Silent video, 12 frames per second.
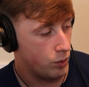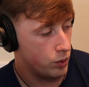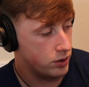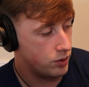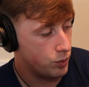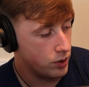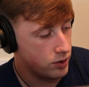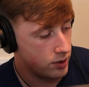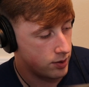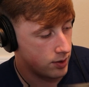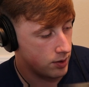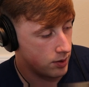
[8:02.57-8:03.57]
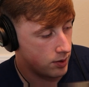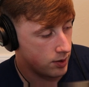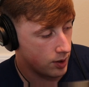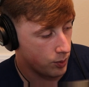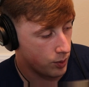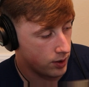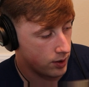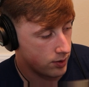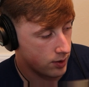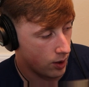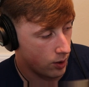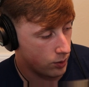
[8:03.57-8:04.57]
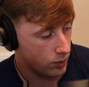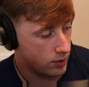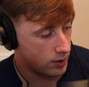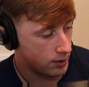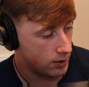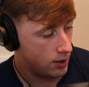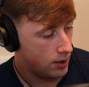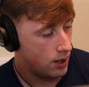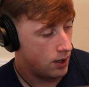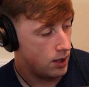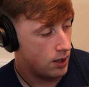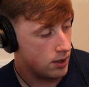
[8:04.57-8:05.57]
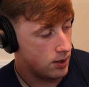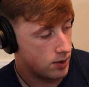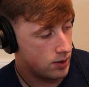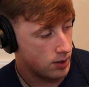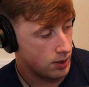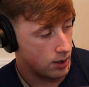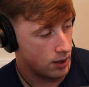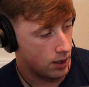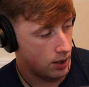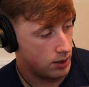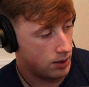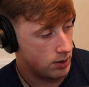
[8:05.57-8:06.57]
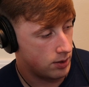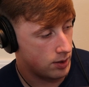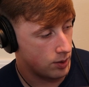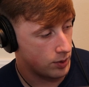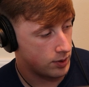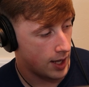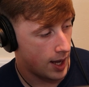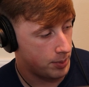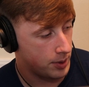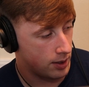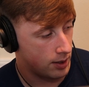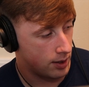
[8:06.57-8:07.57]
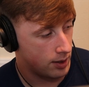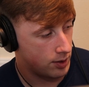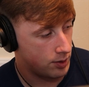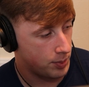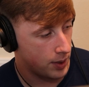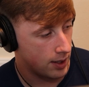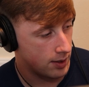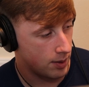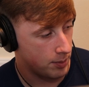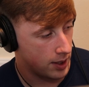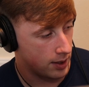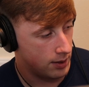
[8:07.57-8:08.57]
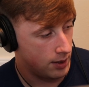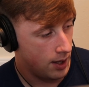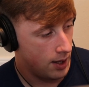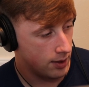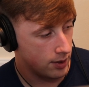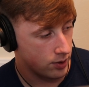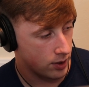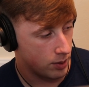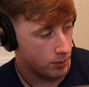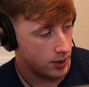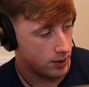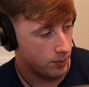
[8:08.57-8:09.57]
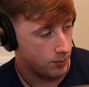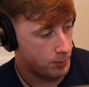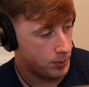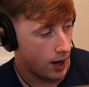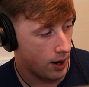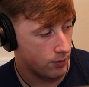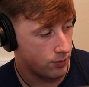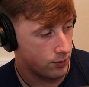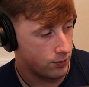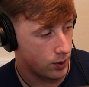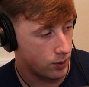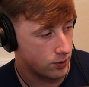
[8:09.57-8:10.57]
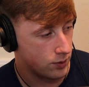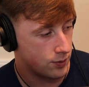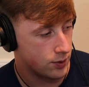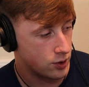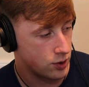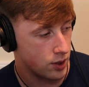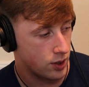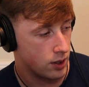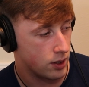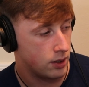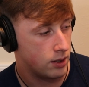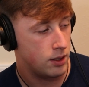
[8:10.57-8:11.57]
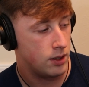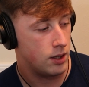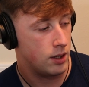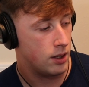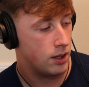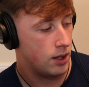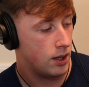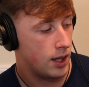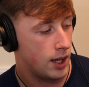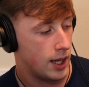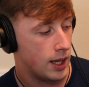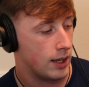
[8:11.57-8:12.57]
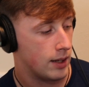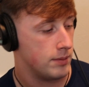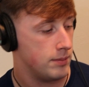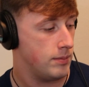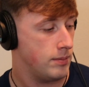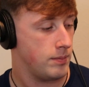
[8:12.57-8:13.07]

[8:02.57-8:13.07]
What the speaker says: we'll just see where this goes and see what's happening in the space. I mean, these are going to be some powerful phones for sure, and